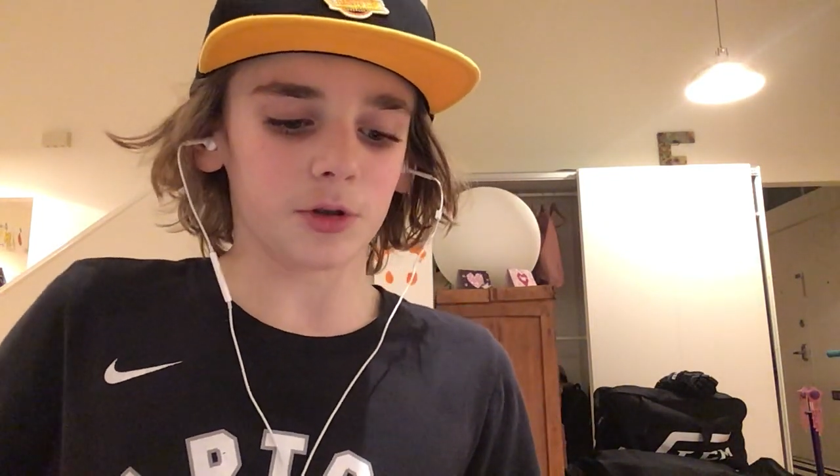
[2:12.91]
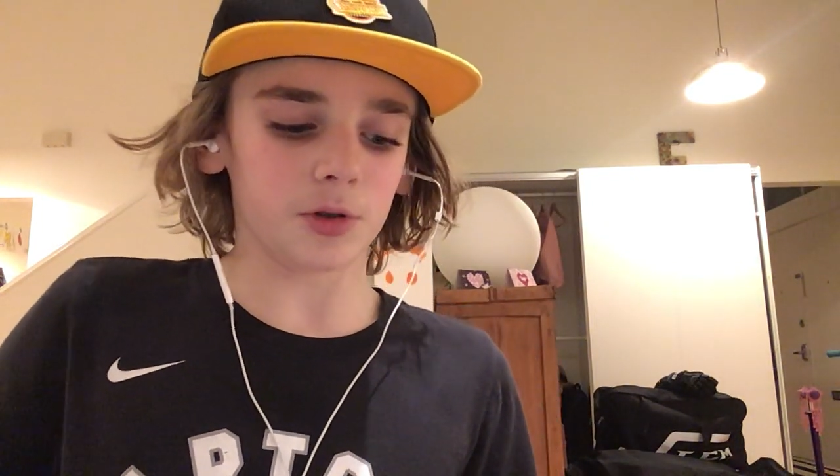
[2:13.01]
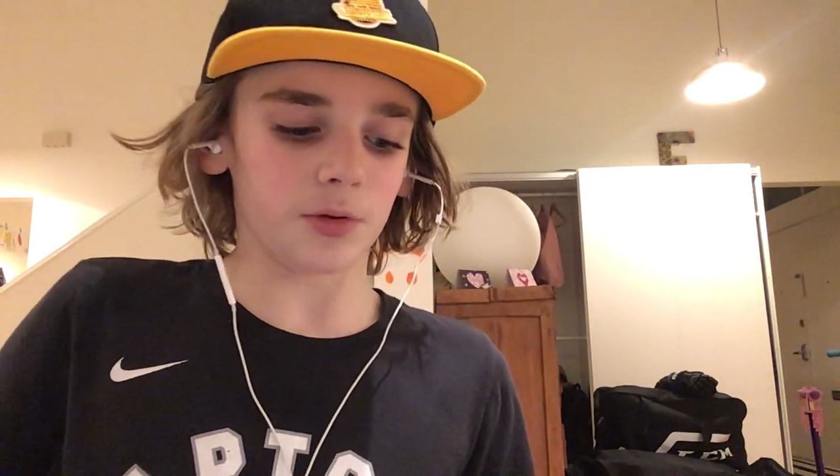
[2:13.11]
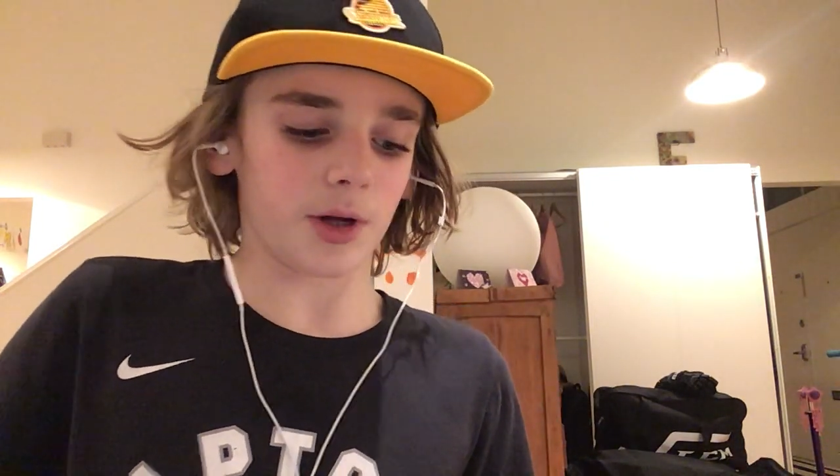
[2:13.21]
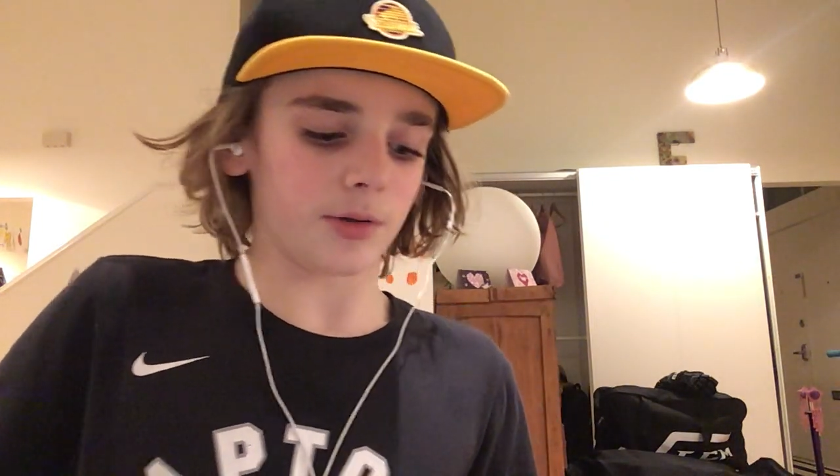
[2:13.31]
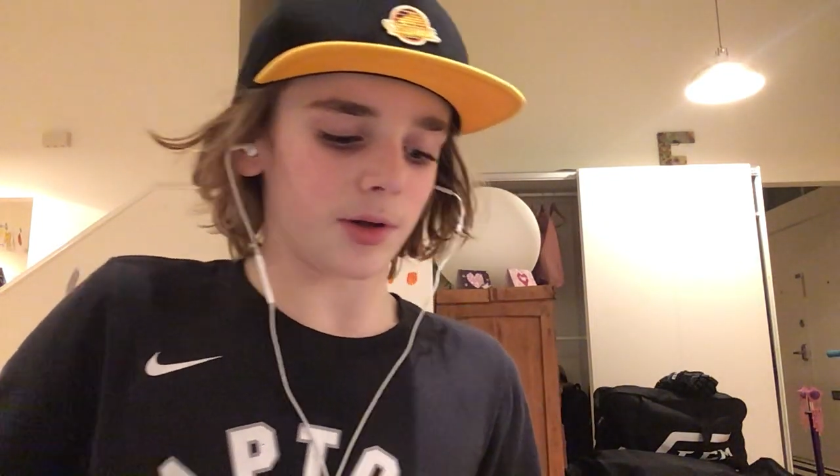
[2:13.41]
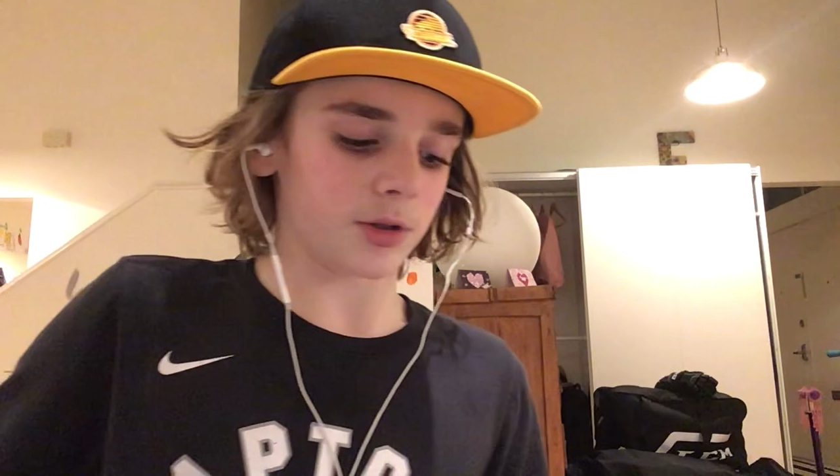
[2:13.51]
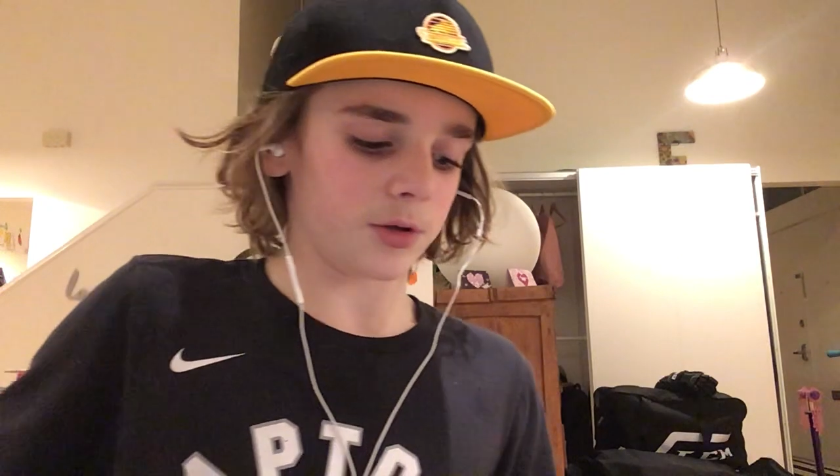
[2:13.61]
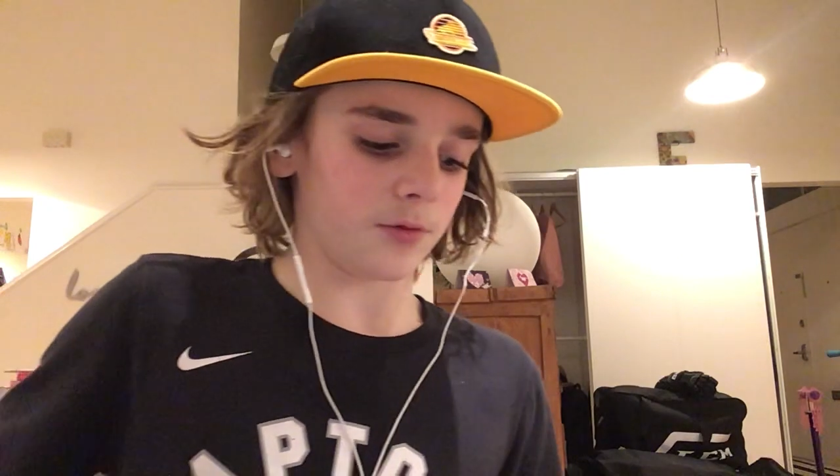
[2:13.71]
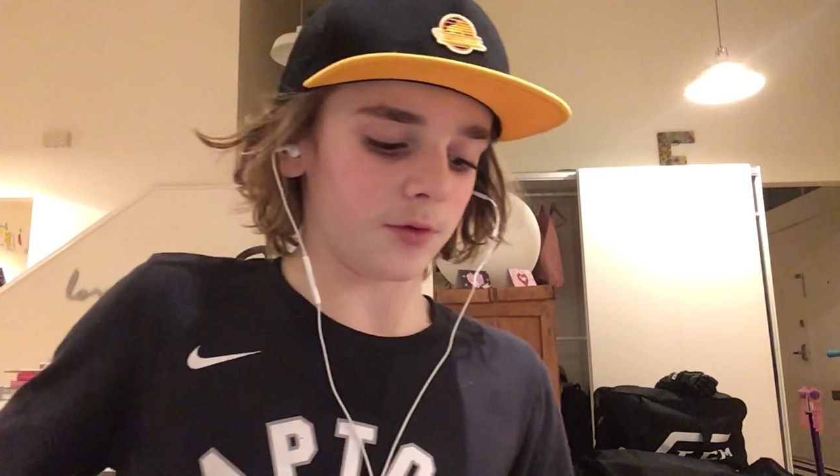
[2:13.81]
So that
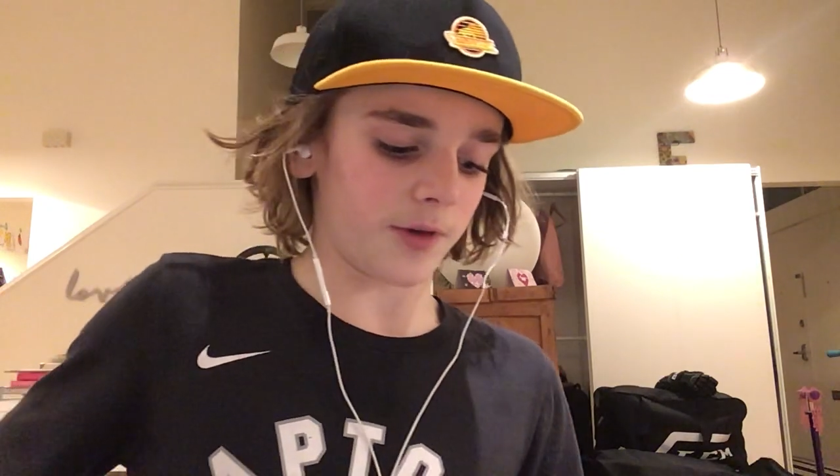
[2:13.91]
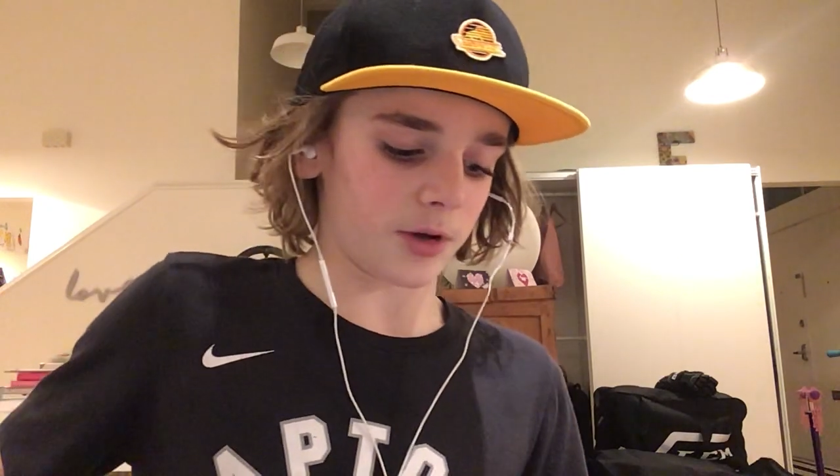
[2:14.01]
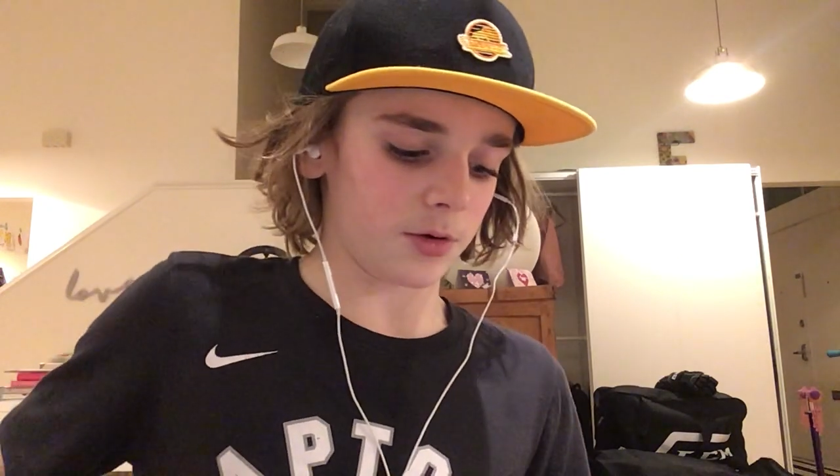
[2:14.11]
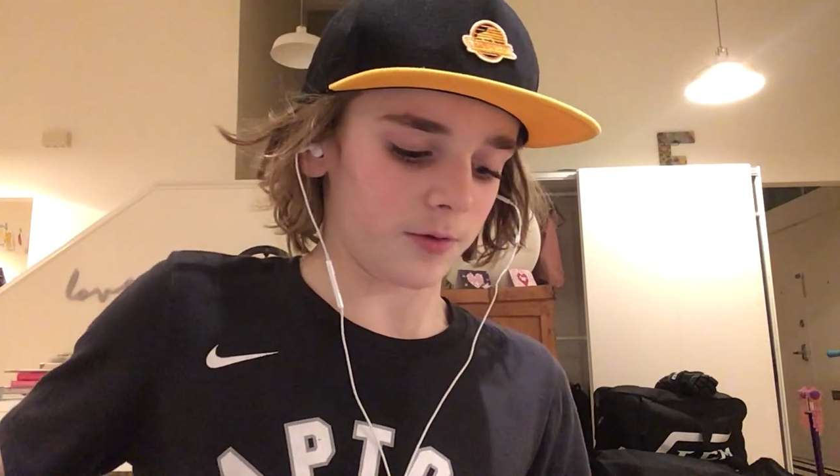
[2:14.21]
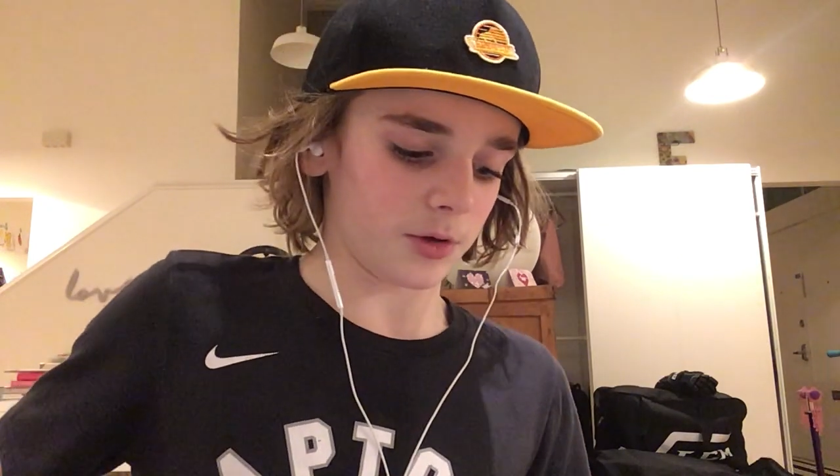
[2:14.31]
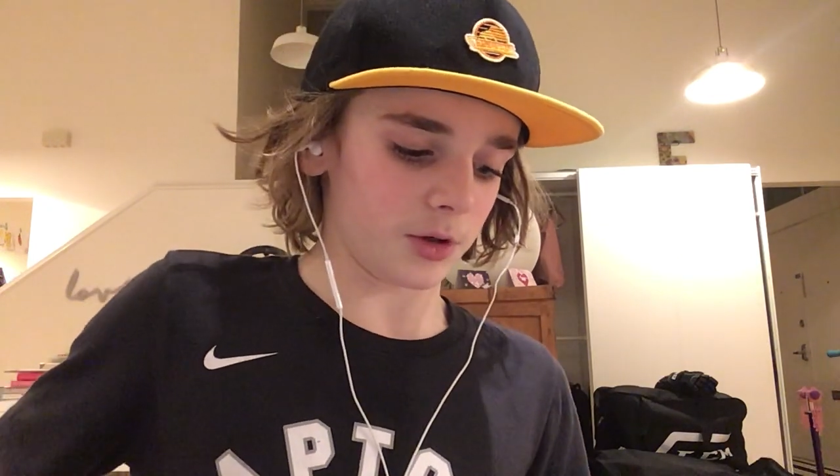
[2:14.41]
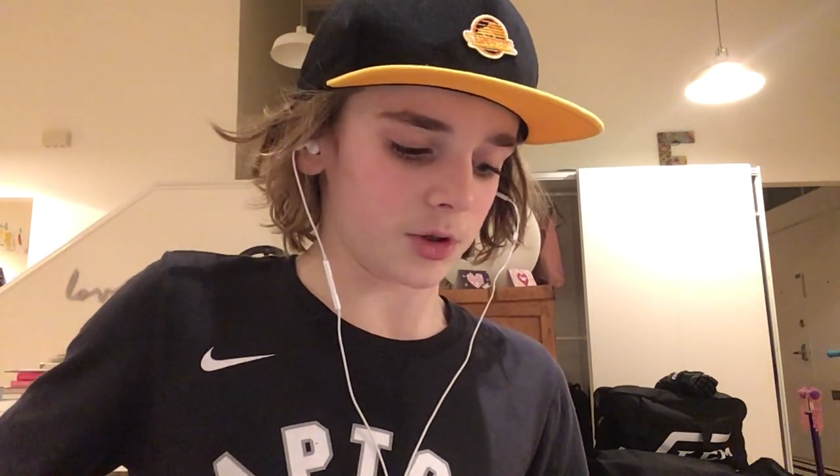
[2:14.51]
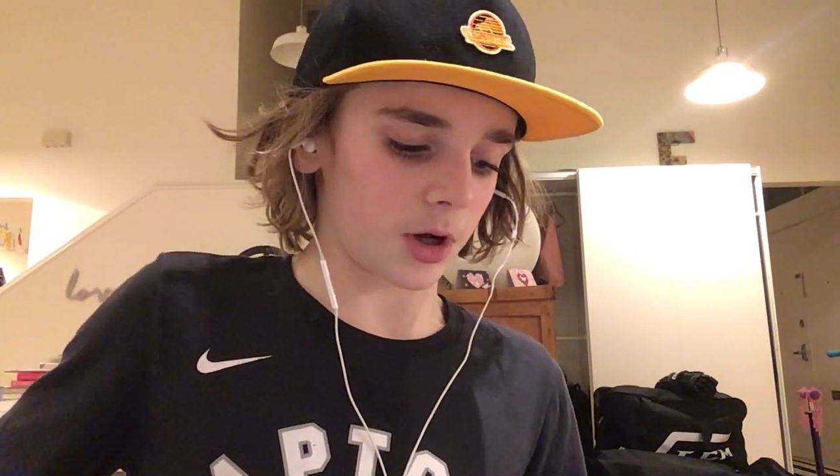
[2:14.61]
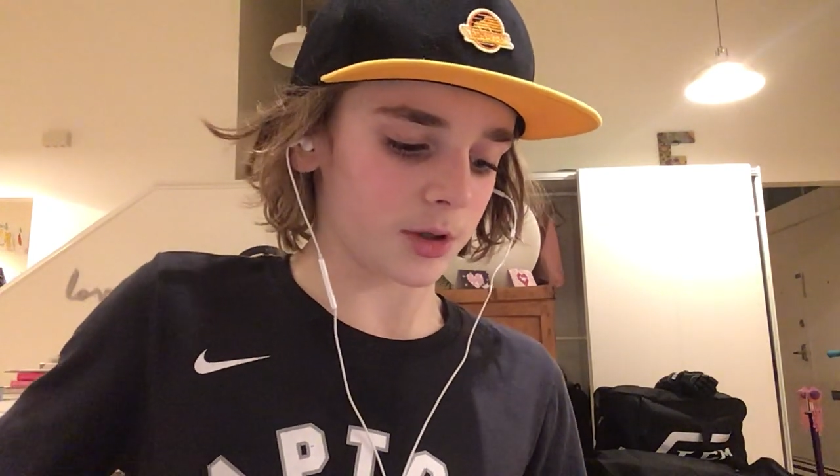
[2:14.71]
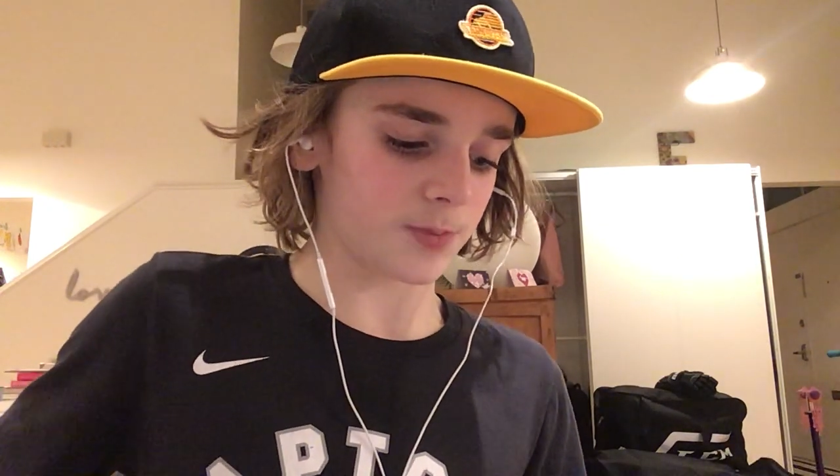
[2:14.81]
that's good for Vancouver the
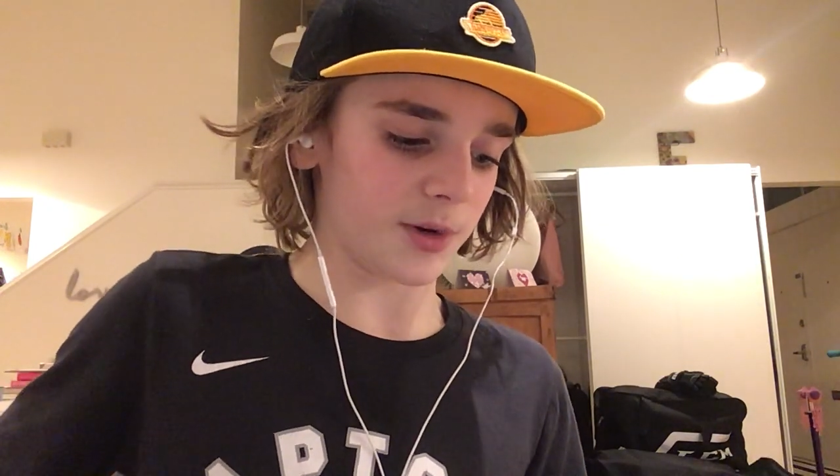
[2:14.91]
shots.